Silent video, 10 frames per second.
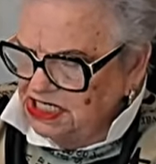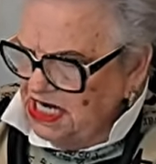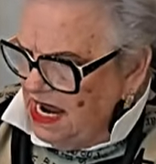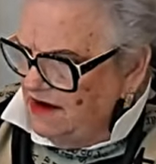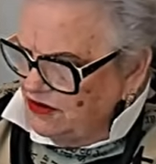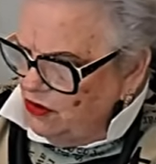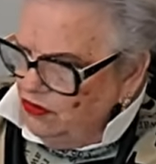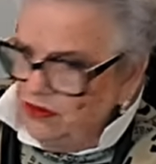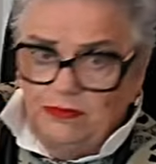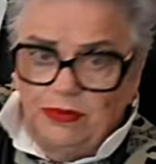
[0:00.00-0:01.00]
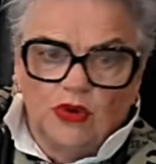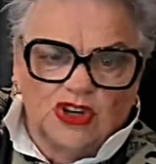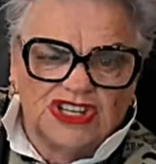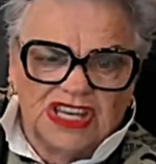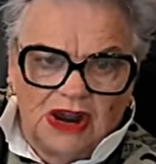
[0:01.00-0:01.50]
to have it on the
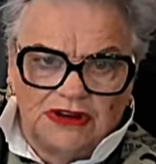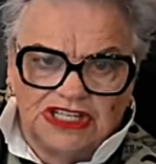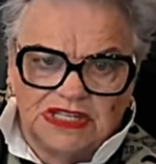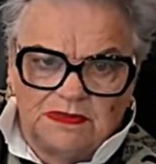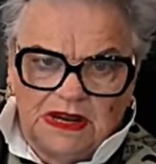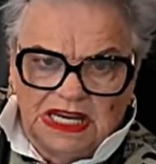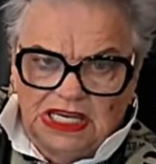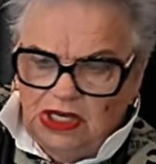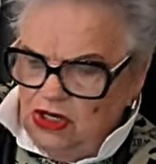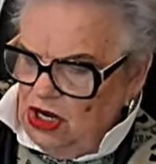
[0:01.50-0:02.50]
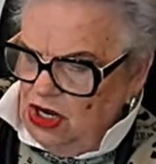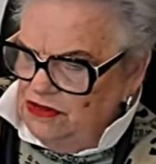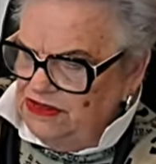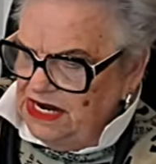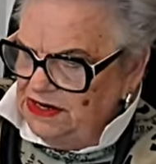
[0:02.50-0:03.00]
books, so to speak,
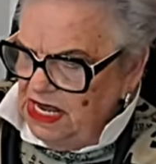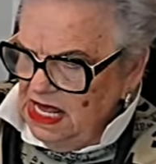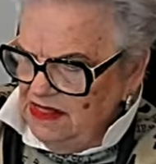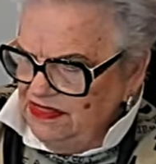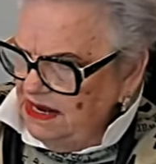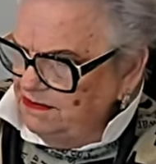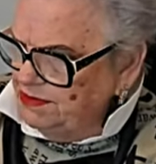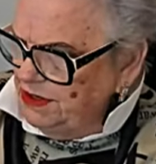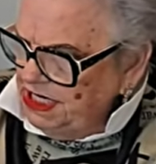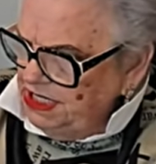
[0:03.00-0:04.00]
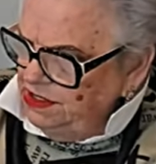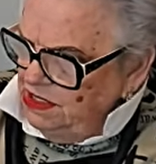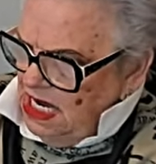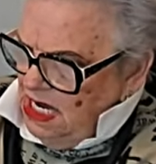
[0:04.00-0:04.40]
that there'd been,